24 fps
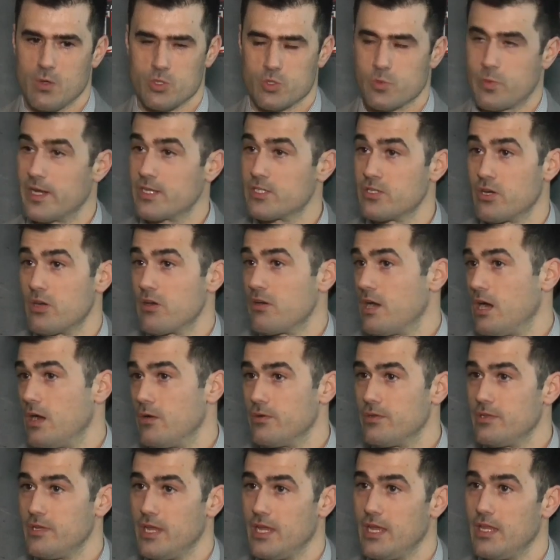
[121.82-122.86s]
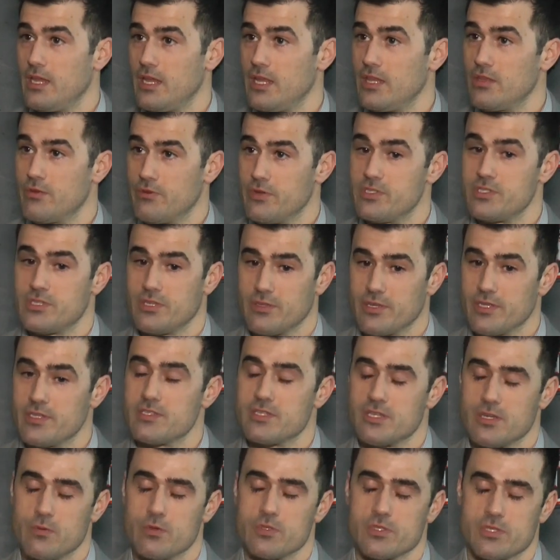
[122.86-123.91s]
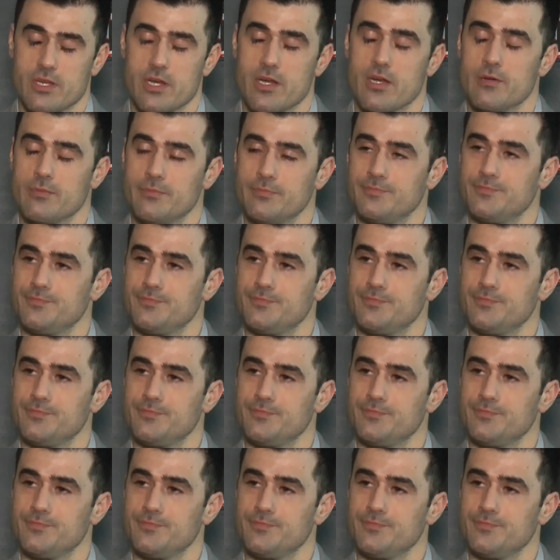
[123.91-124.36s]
was quick turnaround and the resiliency was there.